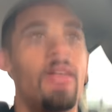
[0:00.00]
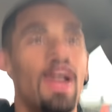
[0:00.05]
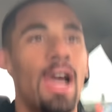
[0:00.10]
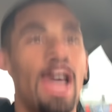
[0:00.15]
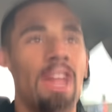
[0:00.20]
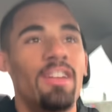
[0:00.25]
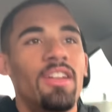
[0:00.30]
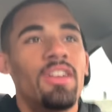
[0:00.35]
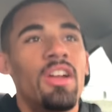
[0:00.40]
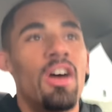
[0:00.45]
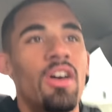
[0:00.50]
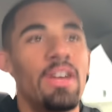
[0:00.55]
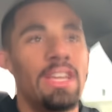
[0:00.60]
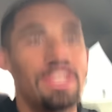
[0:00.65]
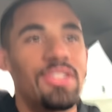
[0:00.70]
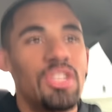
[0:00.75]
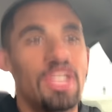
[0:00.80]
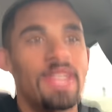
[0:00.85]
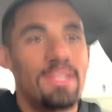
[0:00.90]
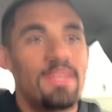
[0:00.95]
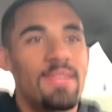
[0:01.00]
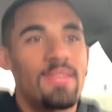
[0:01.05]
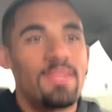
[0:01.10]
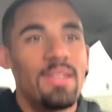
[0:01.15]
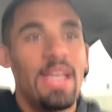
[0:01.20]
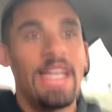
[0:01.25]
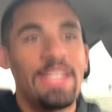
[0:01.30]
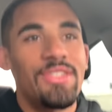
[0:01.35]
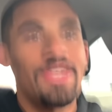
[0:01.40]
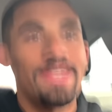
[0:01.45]
I don't know, it
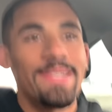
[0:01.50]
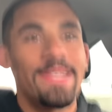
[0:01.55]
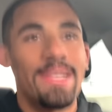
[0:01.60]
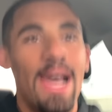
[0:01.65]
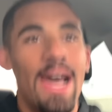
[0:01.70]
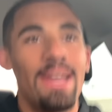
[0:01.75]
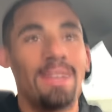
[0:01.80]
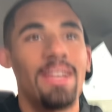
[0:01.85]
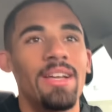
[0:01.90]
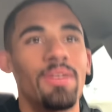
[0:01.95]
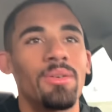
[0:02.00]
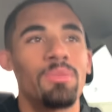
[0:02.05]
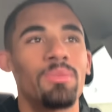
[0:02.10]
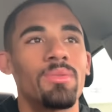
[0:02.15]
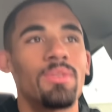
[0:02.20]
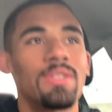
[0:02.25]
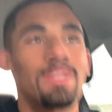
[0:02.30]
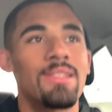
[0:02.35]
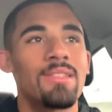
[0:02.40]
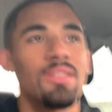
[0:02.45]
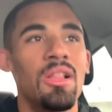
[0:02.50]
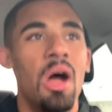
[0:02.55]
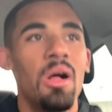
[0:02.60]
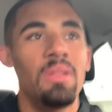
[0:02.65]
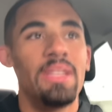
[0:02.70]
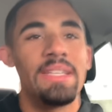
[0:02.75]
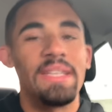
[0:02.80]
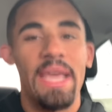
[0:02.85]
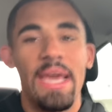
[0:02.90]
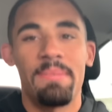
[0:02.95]
just kind of
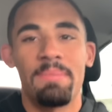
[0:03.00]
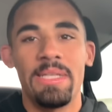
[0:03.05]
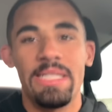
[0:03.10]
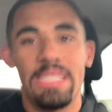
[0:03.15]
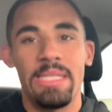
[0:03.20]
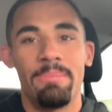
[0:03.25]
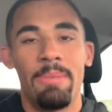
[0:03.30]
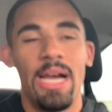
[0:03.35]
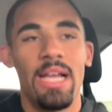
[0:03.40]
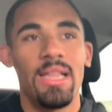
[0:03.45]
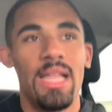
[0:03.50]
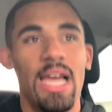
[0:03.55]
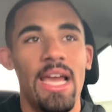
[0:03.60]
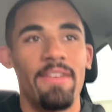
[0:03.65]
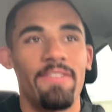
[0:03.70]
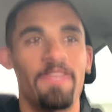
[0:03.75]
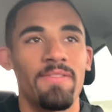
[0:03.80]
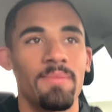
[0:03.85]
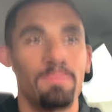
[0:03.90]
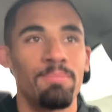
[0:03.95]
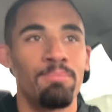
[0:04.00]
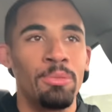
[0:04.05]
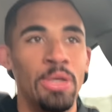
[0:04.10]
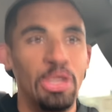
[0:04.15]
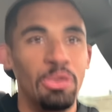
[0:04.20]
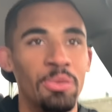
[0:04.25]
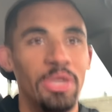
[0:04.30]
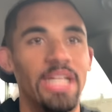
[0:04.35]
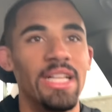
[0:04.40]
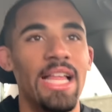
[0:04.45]
slowly came into my life,
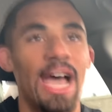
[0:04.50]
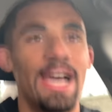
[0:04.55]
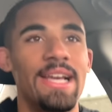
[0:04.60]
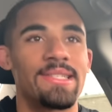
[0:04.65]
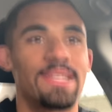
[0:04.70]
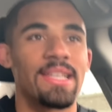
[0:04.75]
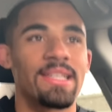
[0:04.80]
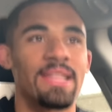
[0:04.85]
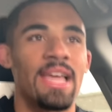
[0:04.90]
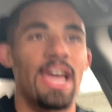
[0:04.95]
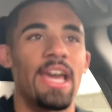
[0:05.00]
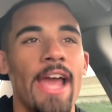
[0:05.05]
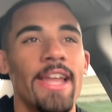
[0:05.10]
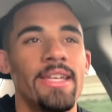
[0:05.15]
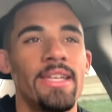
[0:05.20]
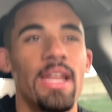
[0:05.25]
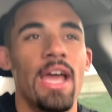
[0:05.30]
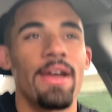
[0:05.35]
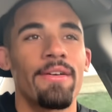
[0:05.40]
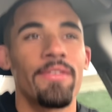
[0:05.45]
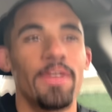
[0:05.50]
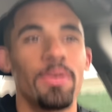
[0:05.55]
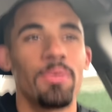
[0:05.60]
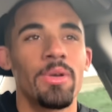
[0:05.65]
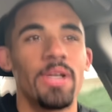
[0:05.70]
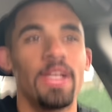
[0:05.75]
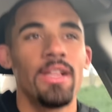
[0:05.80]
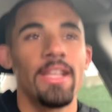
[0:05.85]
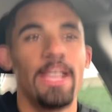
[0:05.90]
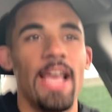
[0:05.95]
me realizing that I never
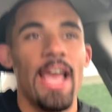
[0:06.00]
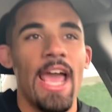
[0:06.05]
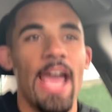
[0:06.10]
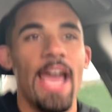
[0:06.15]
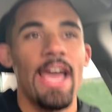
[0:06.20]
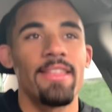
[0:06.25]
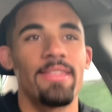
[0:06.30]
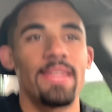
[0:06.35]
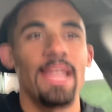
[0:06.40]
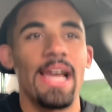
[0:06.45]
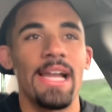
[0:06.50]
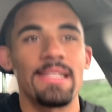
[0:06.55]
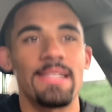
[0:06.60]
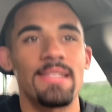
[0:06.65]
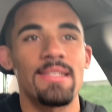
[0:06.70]
really had that